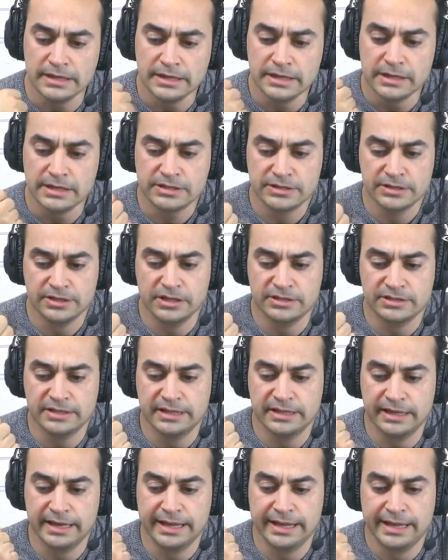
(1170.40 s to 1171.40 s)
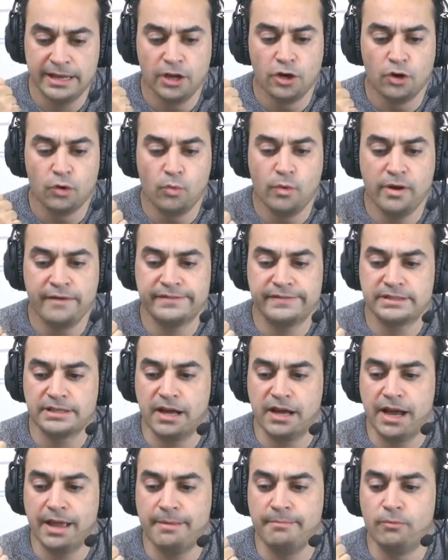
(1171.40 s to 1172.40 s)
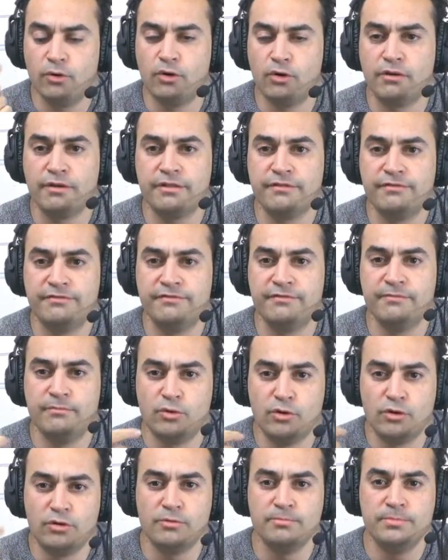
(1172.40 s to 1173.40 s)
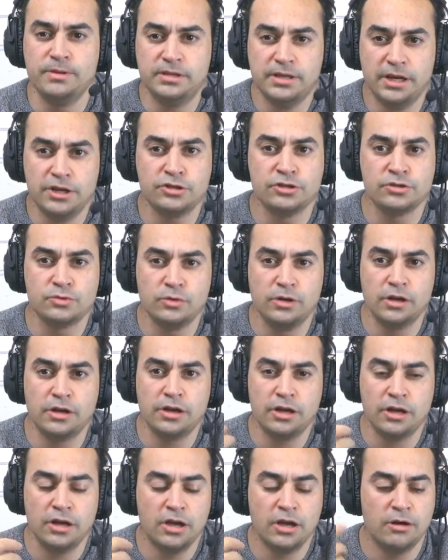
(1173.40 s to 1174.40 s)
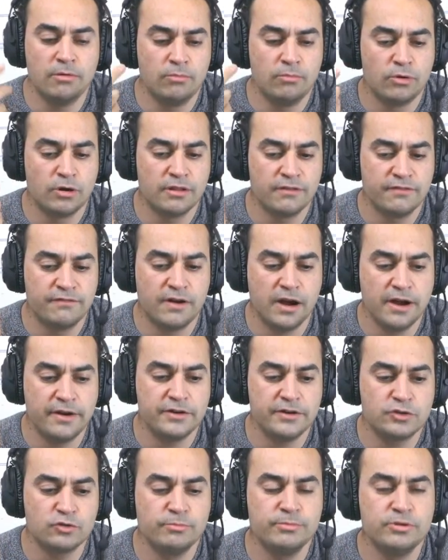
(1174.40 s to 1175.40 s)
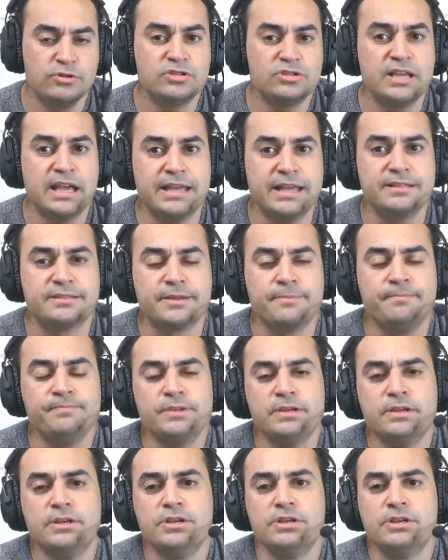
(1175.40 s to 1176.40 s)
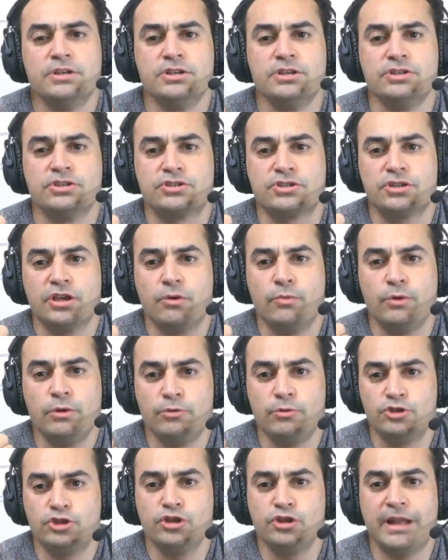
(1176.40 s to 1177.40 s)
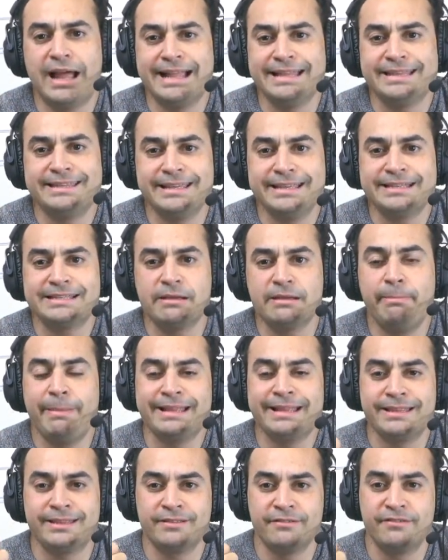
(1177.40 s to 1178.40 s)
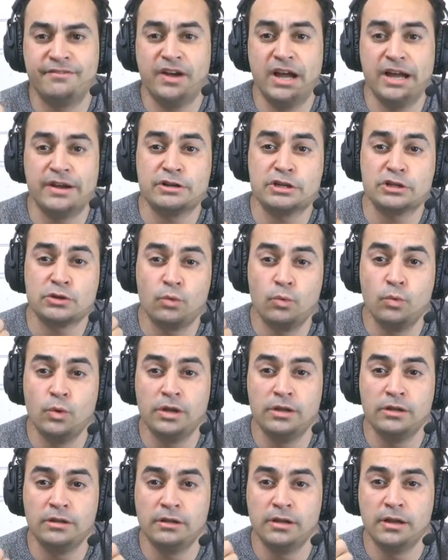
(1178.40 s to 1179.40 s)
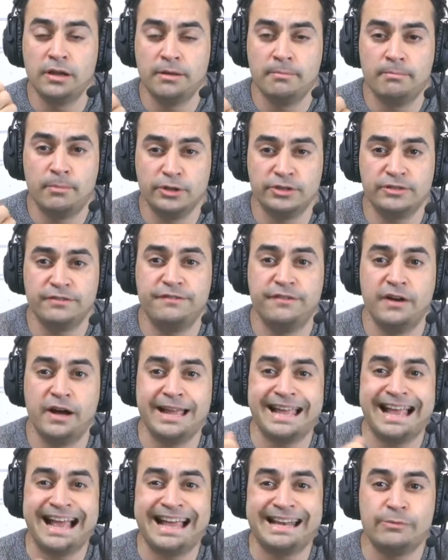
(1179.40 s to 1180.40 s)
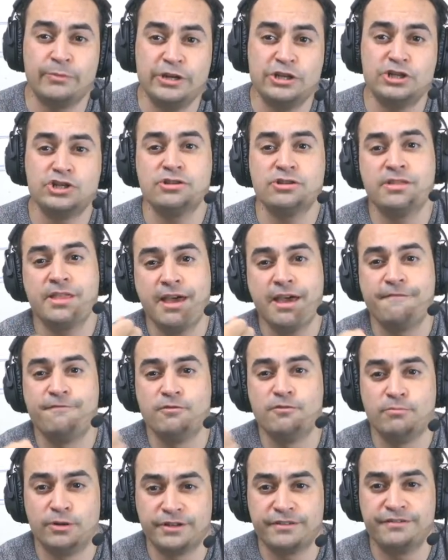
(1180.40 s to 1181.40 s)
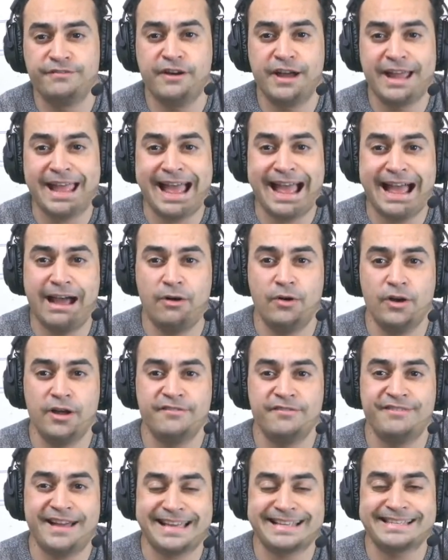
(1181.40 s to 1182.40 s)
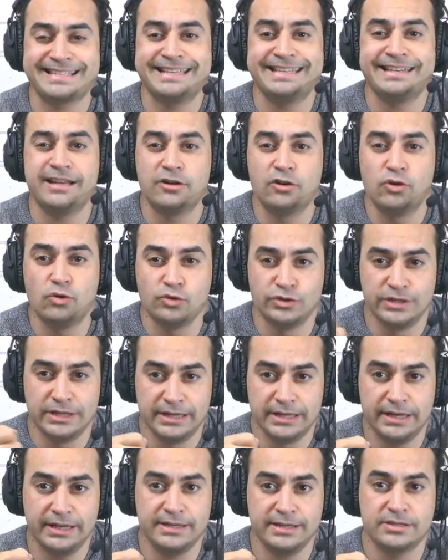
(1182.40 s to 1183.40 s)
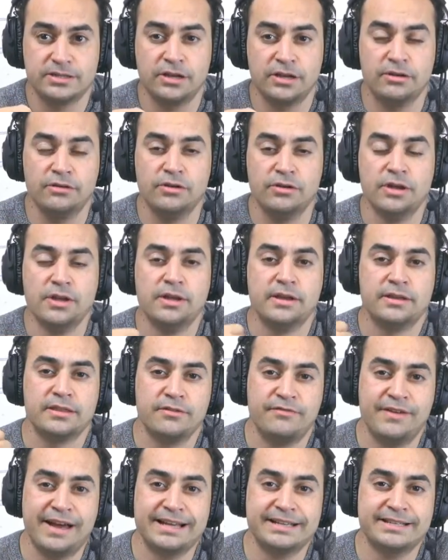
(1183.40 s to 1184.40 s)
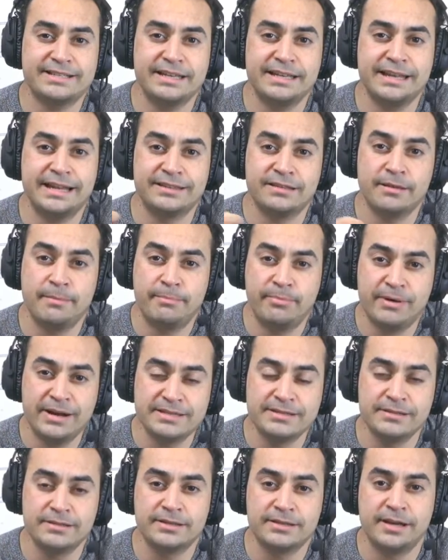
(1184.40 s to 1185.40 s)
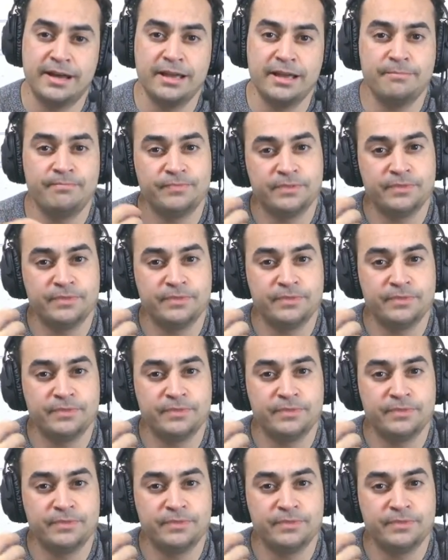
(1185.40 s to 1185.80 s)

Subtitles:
certainly with time, more mutations will occur, more of the virus will mutate. So we should anticipate that the virus will modify, and we should therefore modify our vaccine accordingly. So the vaccine at the present time